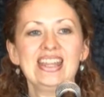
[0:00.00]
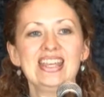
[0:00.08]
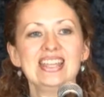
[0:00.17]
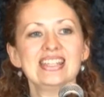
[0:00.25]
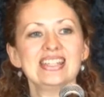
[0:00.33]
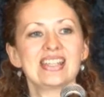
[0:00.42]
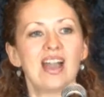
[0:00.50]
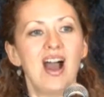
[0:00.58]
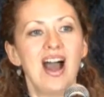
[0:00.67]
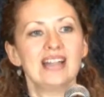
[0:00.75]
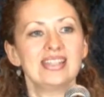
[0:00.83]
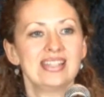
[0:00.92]
These
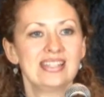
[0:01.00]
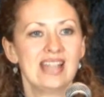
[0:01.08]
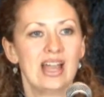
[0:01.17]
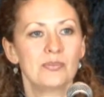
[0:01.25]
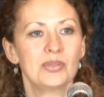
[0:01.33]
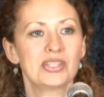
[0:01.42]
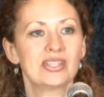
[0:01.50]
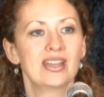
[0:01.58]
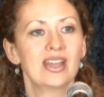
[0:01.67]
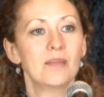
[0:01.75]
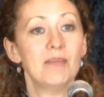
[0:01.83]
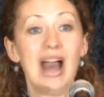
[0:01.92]

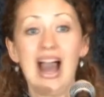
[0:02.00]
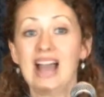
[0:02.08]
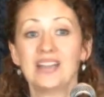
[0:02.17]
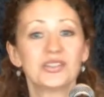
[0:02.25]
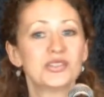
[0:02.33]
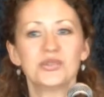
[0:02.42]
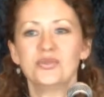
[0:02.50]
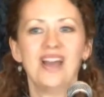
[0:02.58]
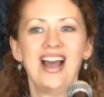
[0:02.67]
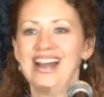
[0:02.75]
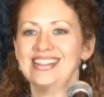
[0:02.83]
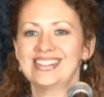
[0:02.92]
concepts Baha'is
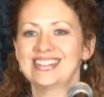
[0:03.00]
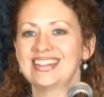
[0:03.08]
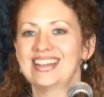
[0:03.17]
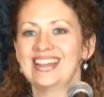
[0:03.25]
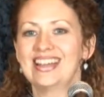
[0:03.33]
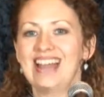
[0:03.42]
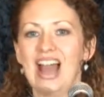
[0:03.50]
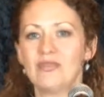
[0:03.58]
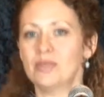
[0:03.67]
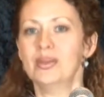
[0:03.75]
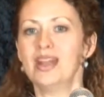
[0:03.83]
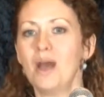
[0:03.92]
do not
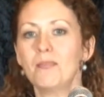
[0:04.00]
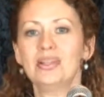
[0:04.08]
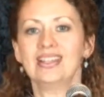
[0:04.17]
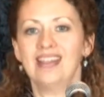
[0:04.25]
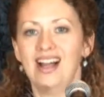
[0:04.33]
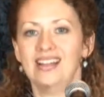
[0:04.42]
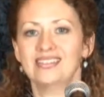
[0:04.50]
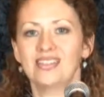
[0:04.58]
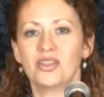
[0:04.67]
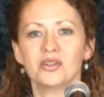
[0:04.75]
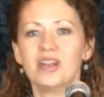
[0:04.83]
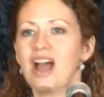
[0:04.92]
have a monopoly
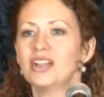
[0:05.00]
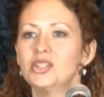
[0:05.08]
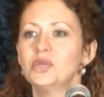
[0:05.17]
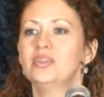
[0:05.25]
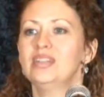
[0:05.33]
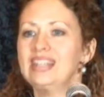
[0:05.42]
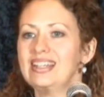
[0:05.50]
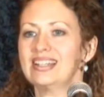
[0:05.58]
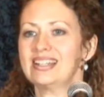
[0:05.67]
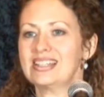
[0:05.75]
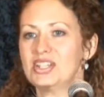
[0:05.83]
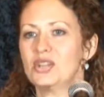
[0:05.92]
on, they're not
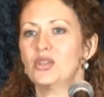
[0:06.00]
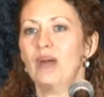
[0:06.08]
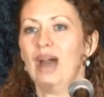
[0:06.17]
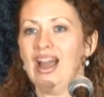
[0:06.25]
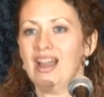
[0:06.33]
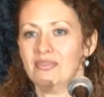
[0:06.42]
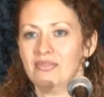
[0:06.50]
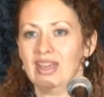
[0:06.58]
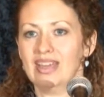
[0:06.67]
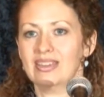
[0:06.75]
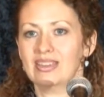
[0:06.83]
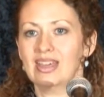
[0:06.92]
unique to the Baha'i
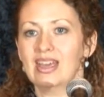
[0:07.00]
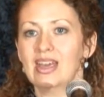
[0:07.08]
faith.